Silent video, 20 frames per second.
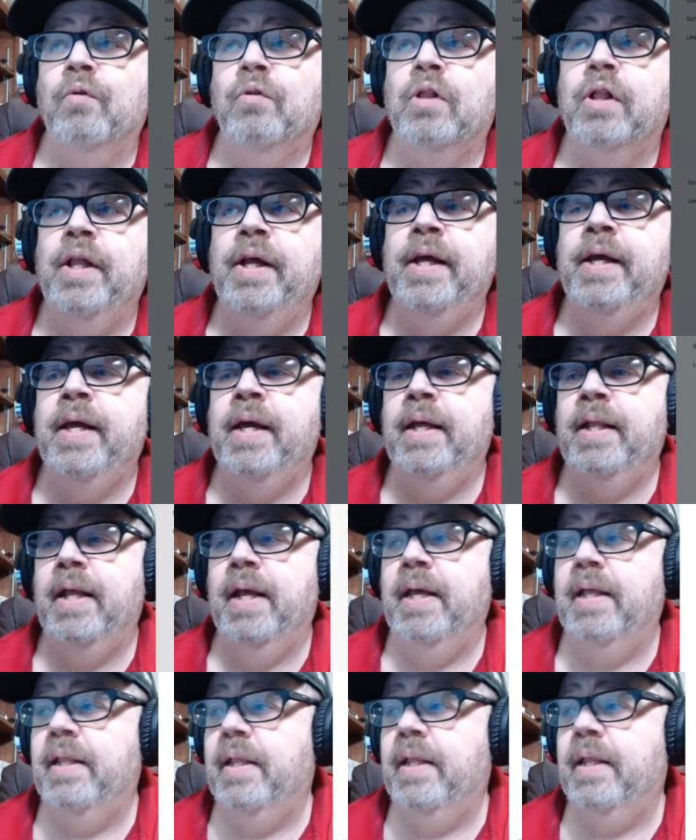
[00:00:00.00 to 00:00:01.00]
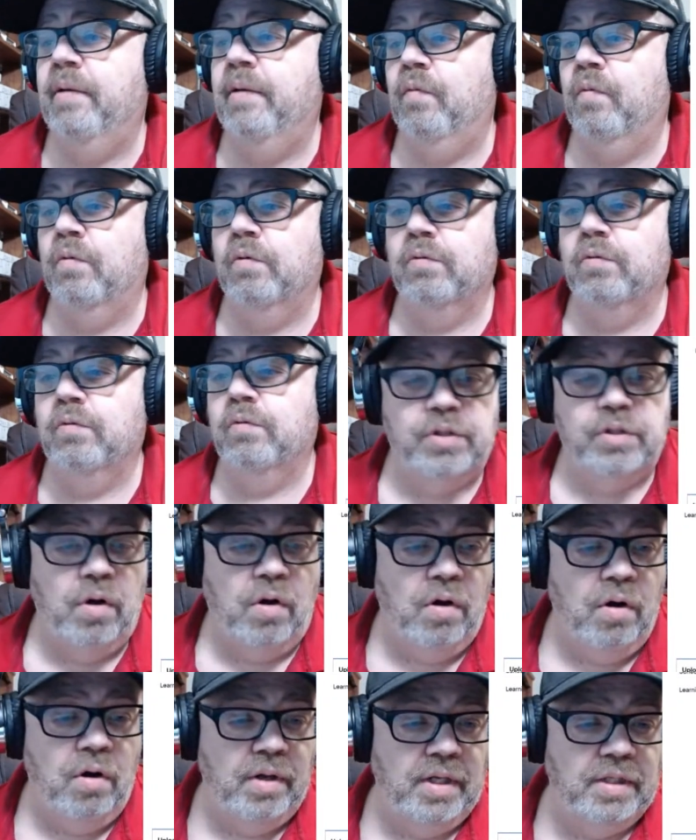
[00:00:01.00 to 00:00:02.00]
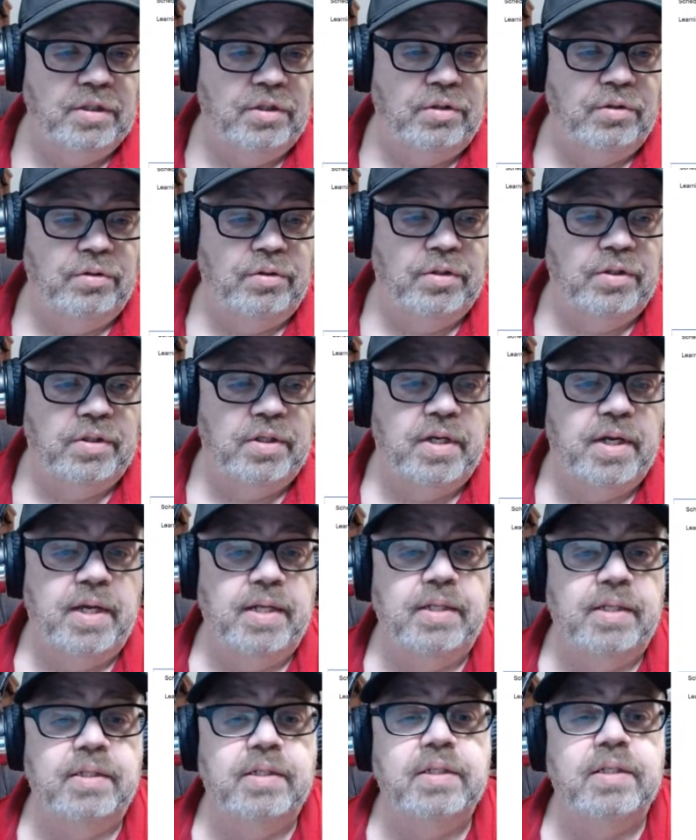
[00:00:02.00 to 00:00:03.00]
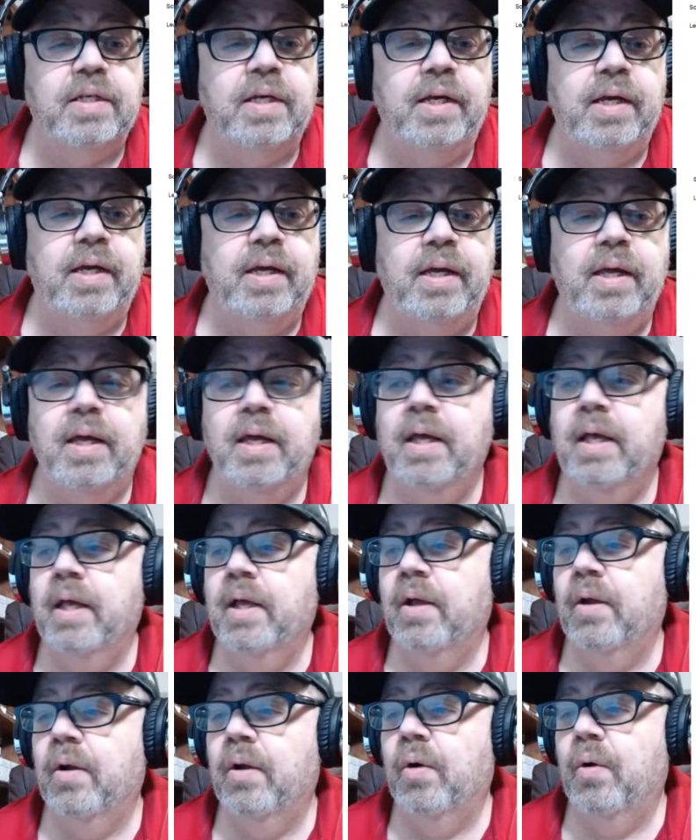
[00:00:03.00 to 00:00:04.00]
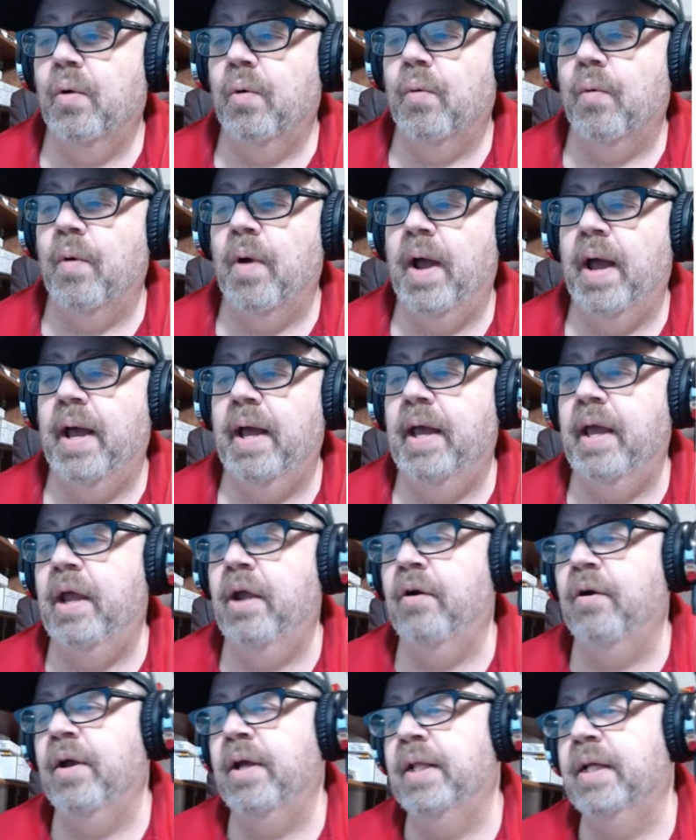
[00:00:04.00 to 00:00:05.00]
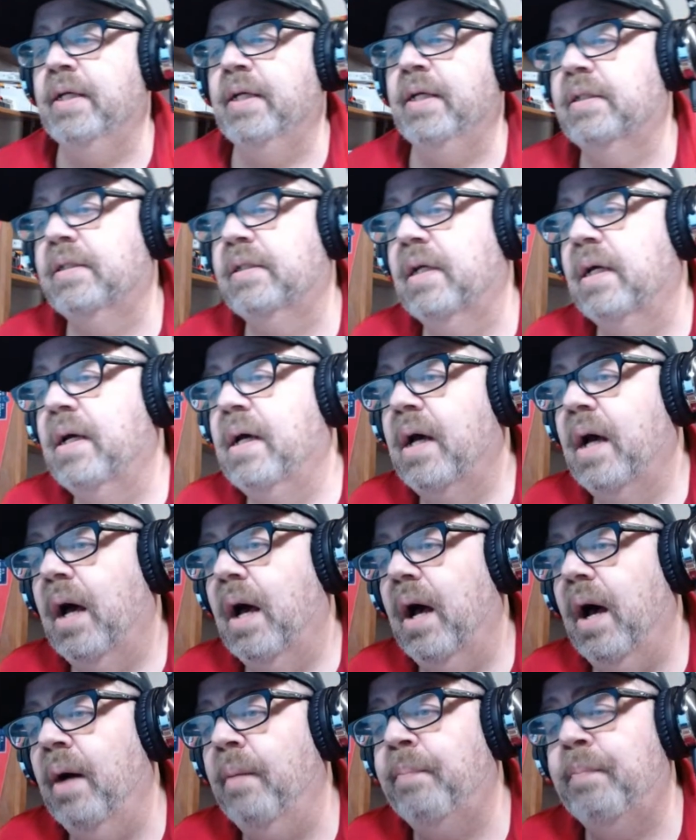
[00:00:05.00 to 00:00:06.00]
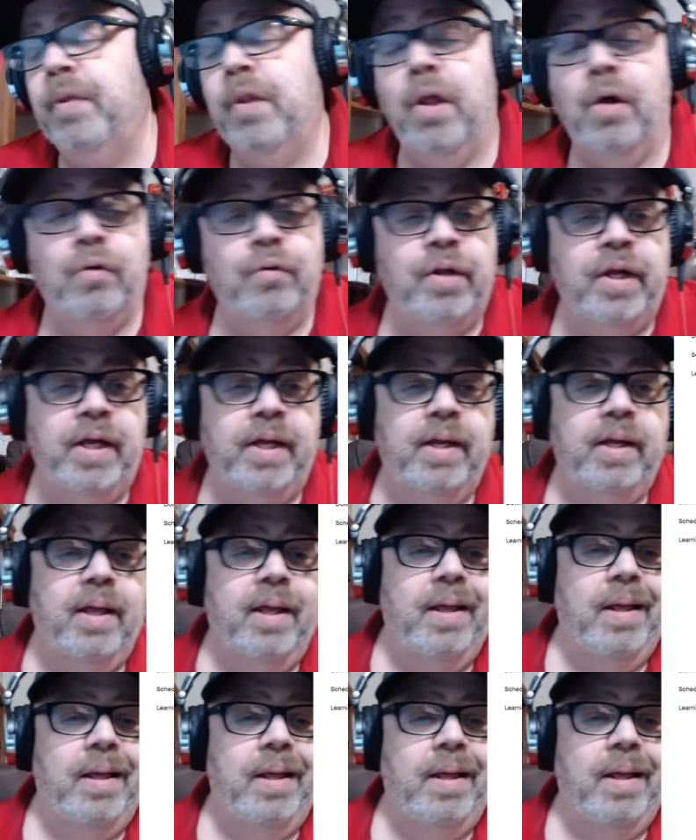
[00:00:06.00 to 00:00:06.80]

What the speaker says: click it, and it will start. As you can see right here, it is uploading